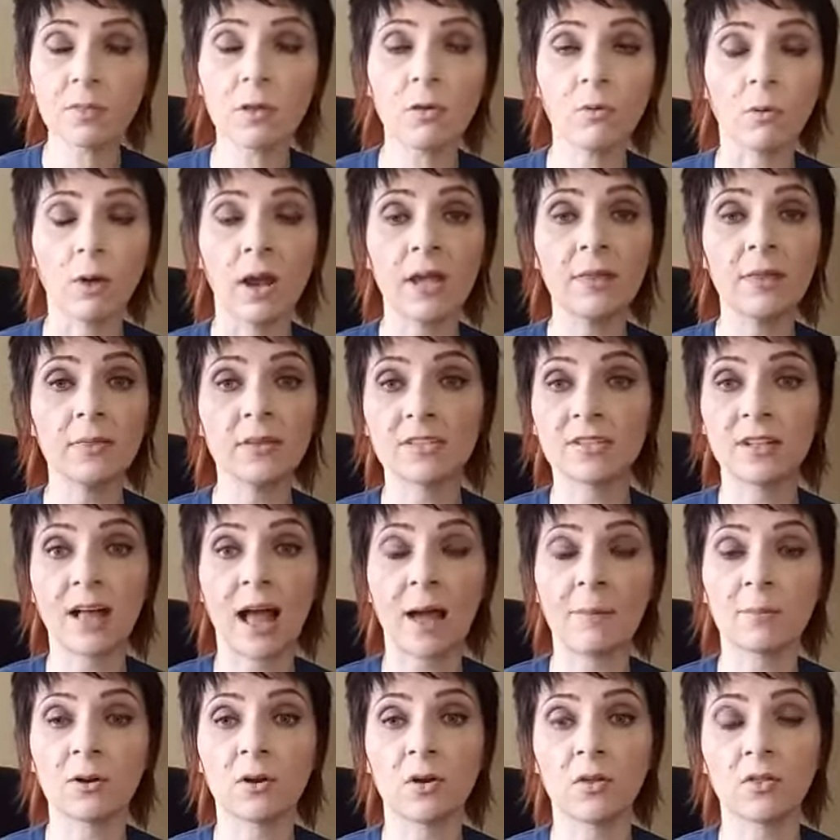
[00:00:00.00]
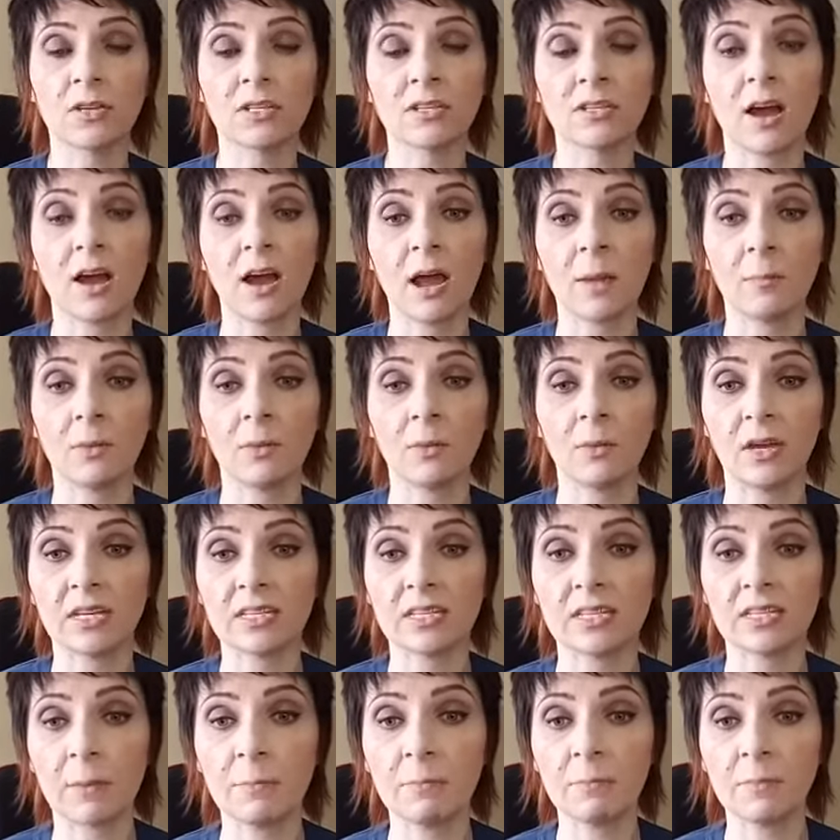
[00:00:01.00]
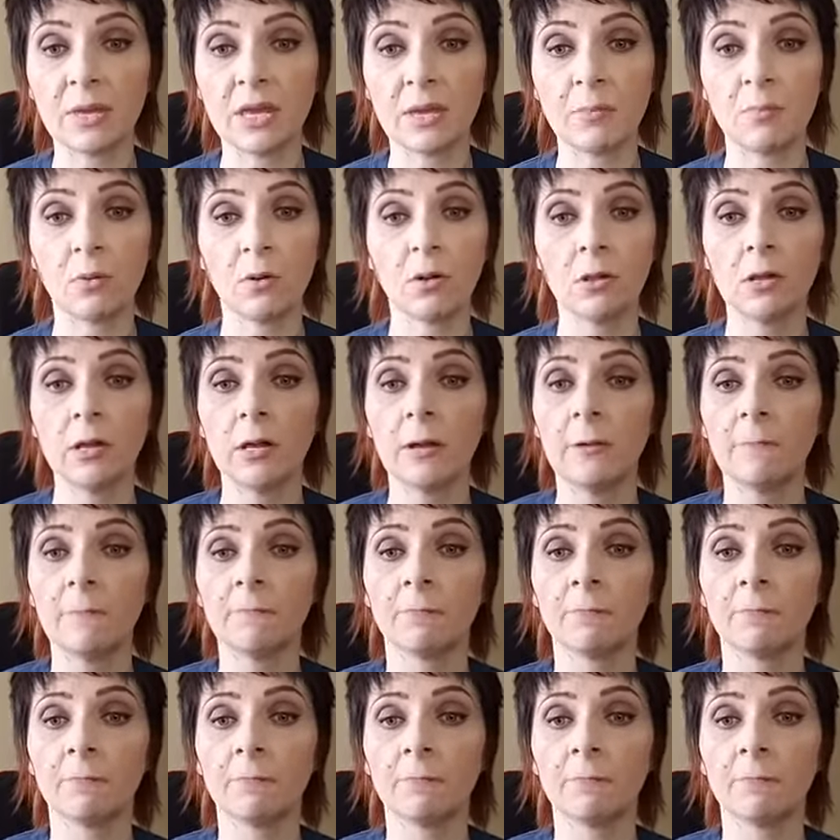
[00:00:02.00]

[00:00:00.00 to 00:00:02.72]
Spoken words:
right? This will happen all the time. Some people